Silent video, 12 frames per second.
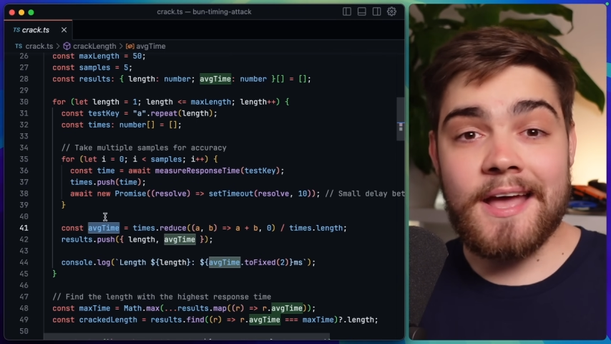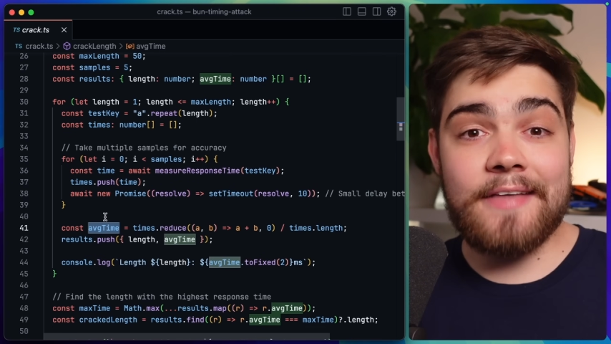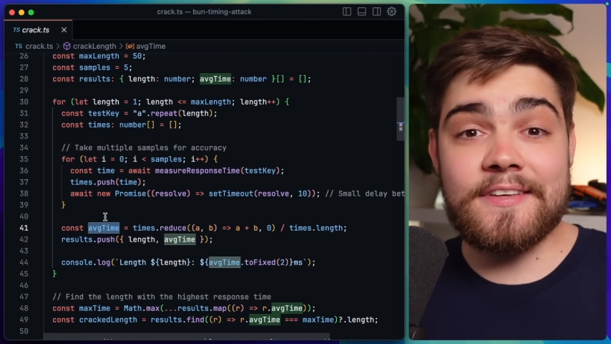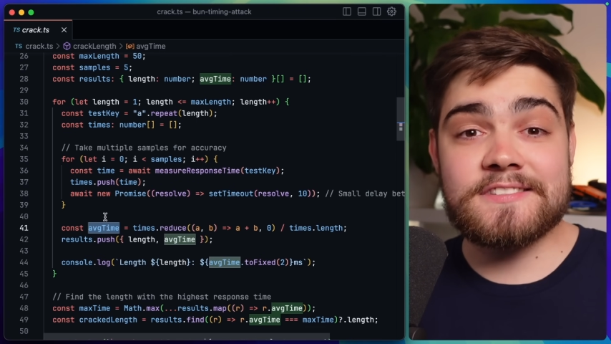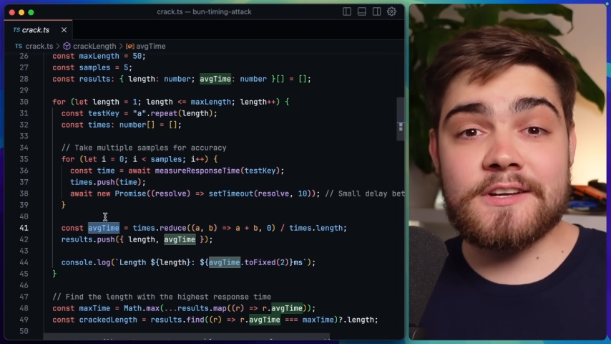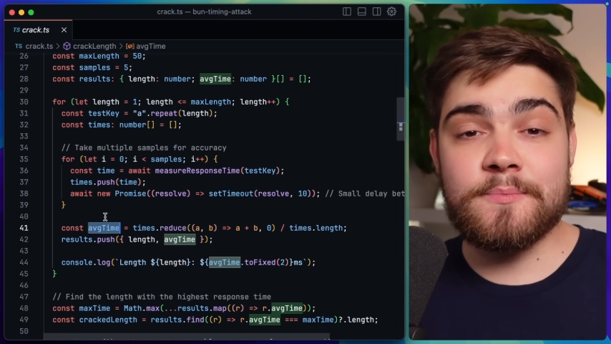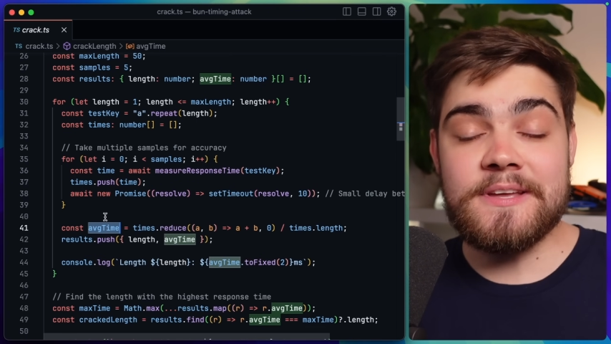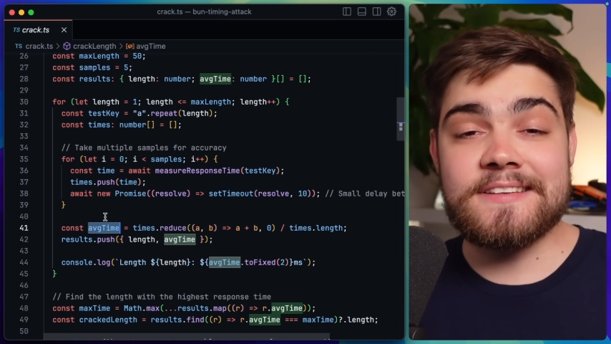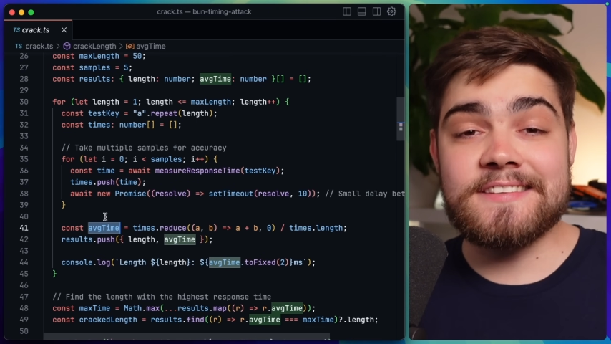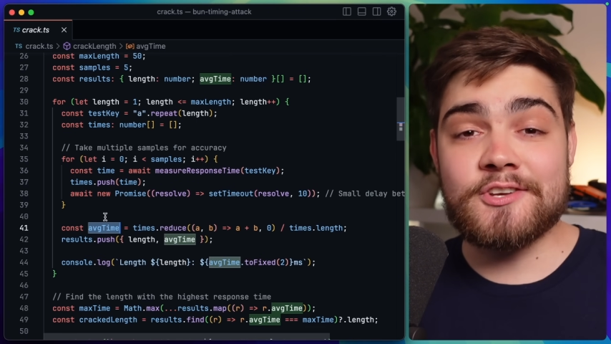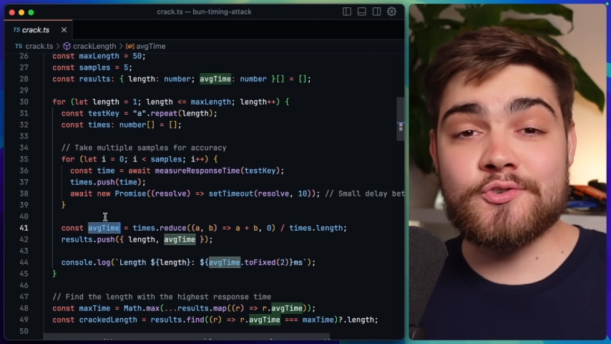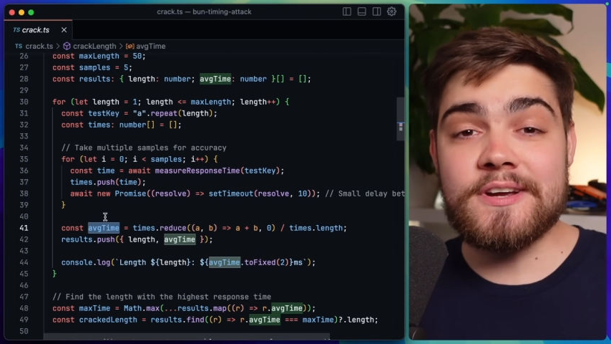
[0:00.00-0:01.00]
And that's going to be
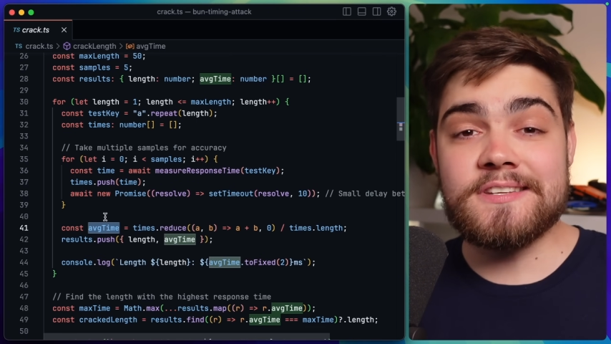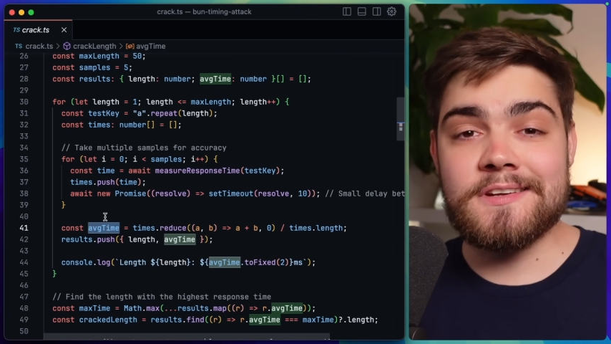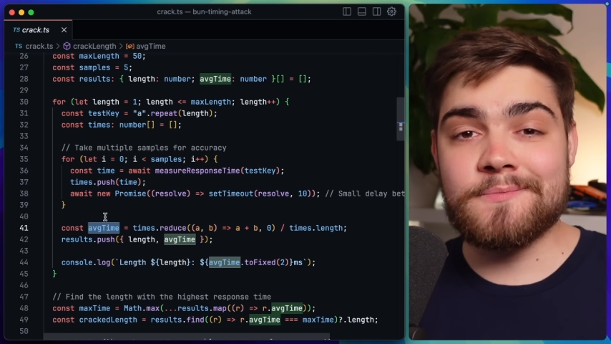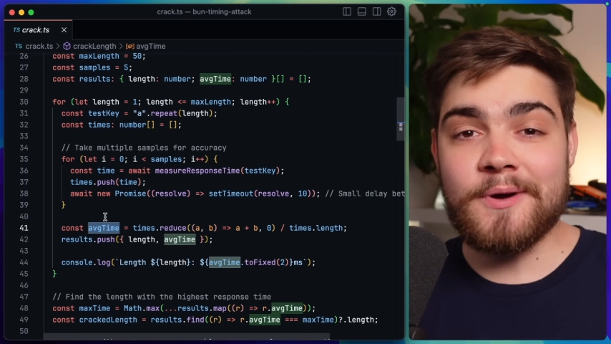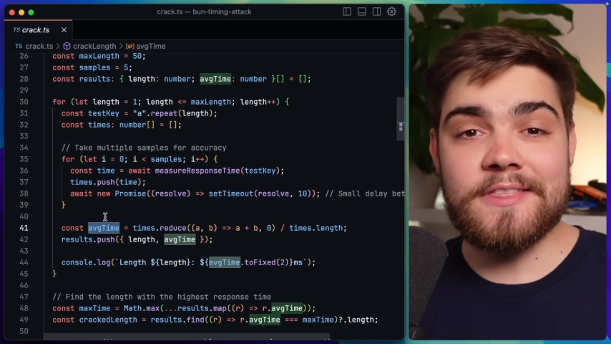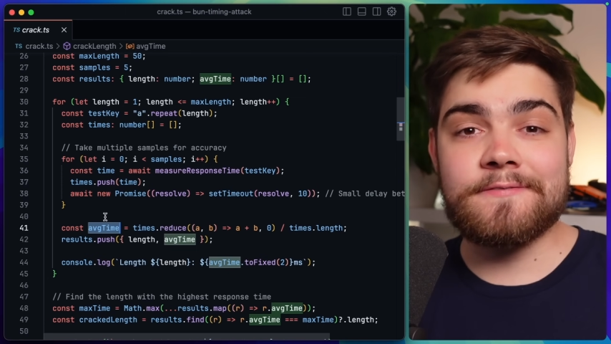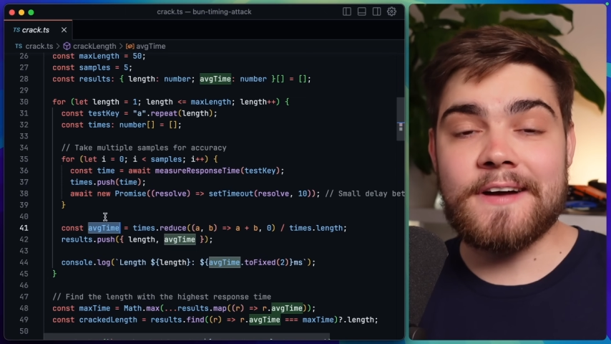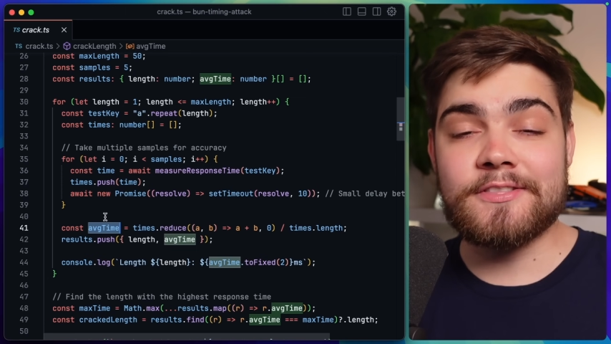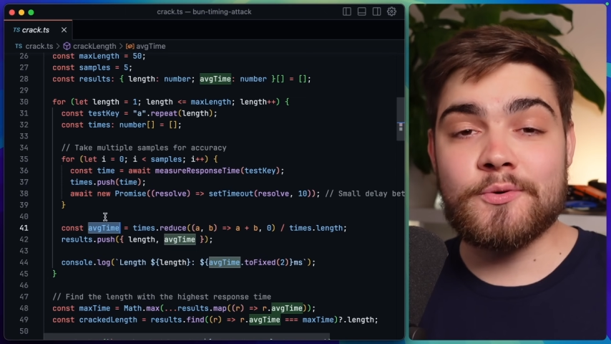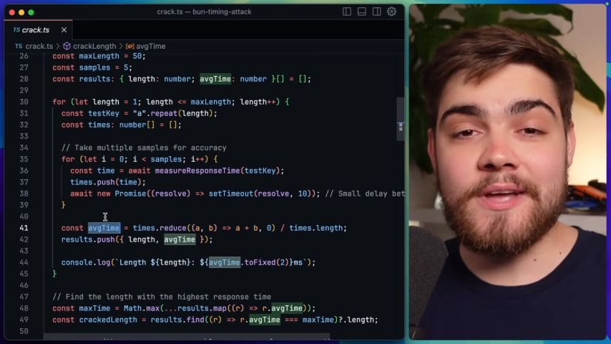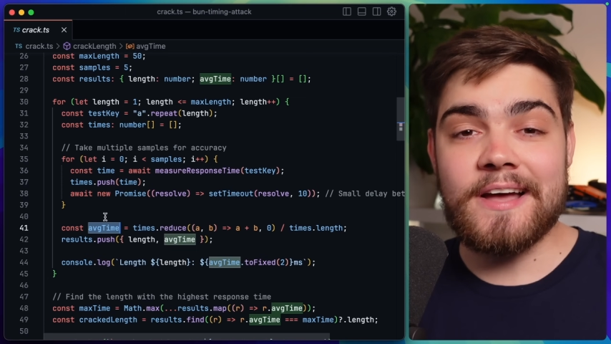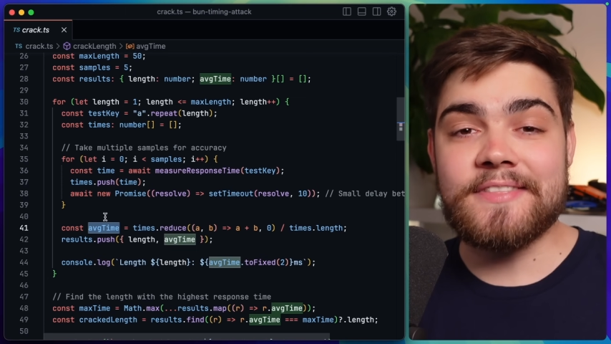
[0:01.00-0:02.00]
exaggerated by the fact
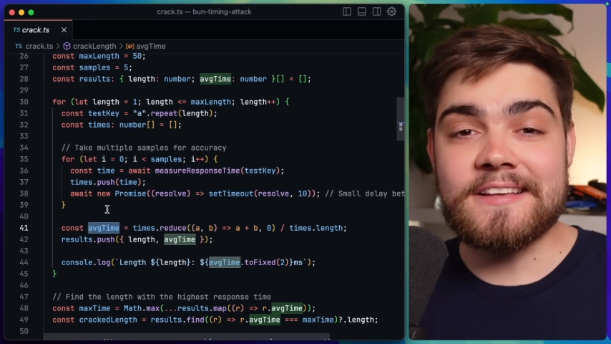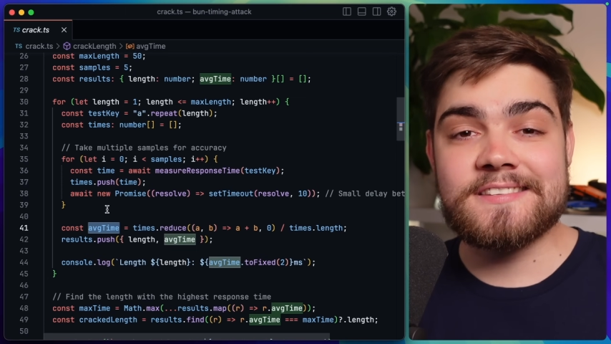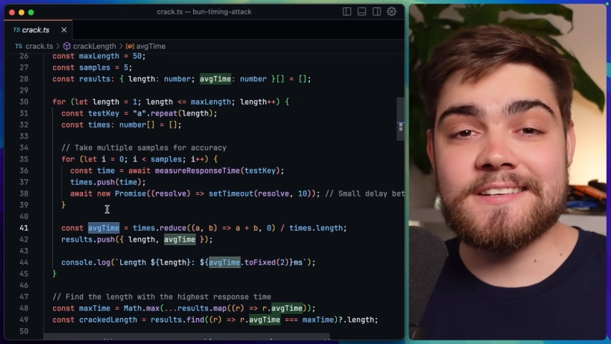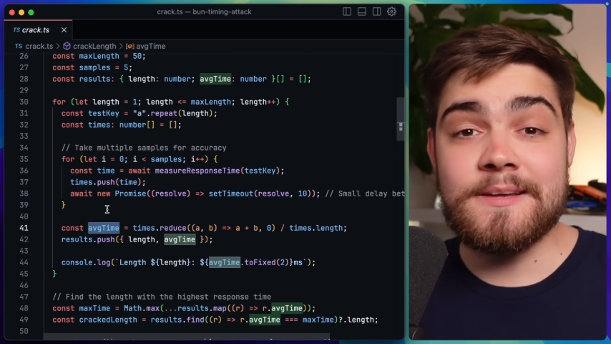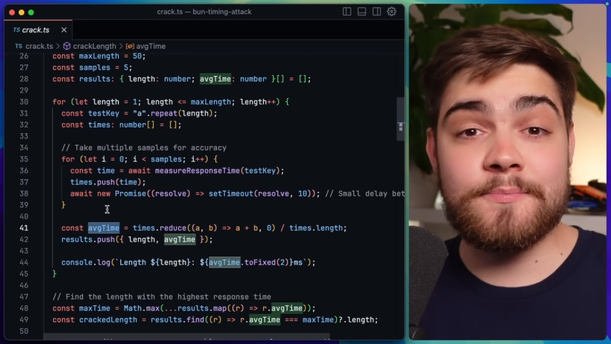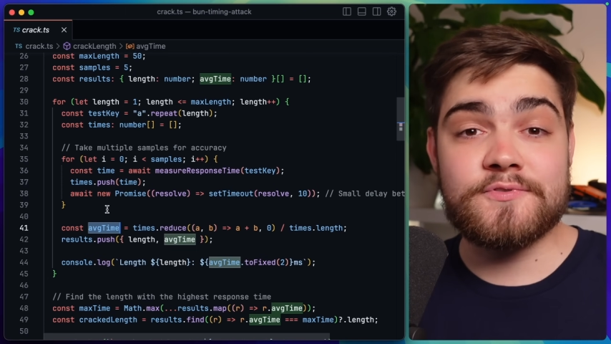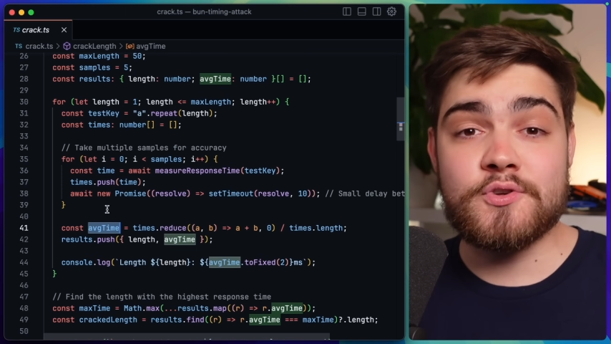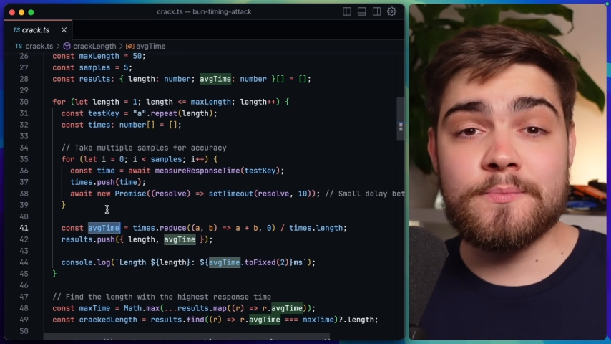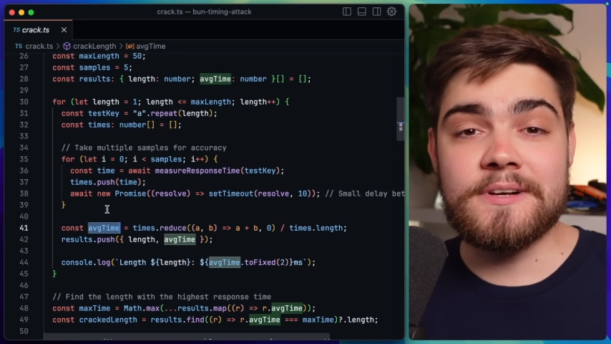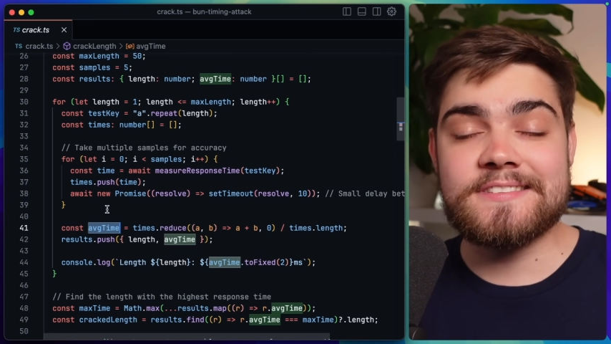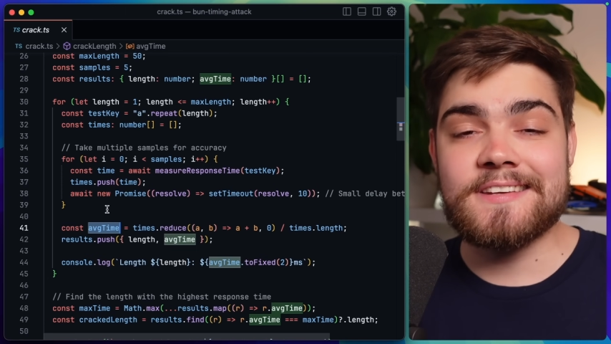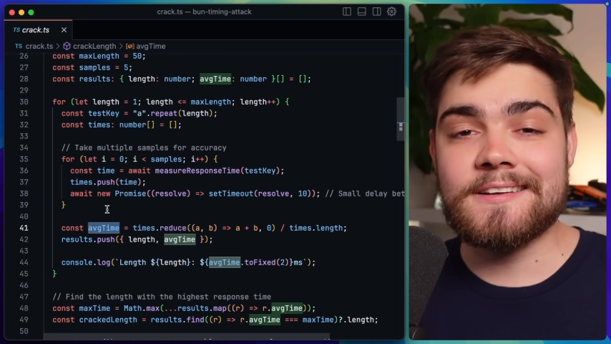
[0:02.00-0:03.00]
that we had that sleep of two
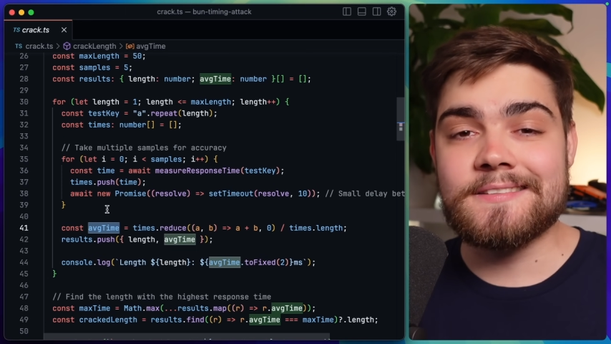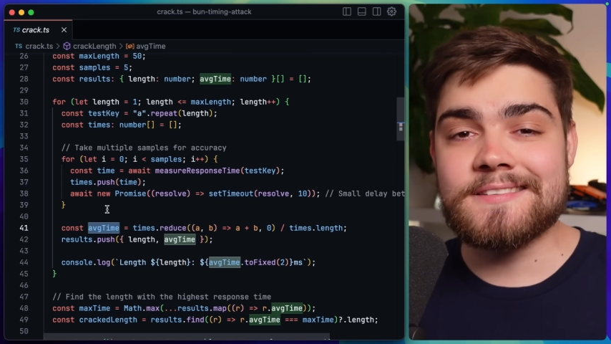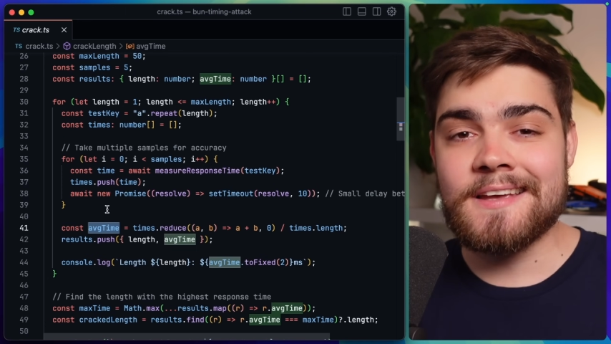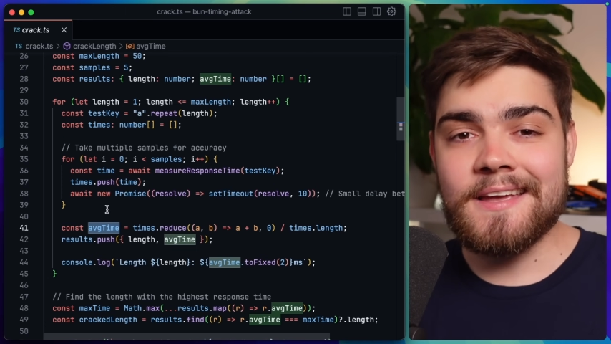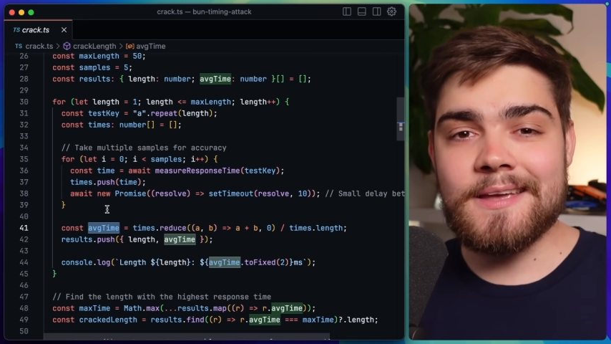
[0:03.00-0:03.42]
milliseconds